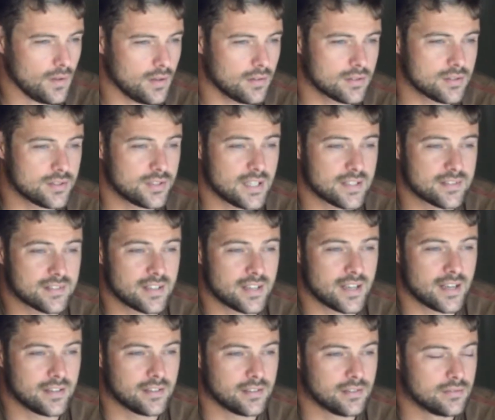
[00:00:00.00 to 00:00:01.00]
Because
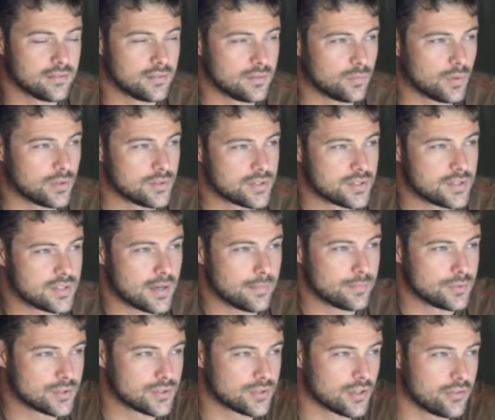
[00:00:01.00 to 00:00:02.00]
yesterday, once the
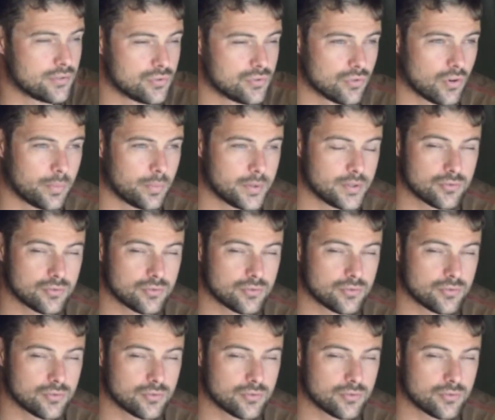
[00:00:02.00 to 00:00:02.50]
temperature started to drop,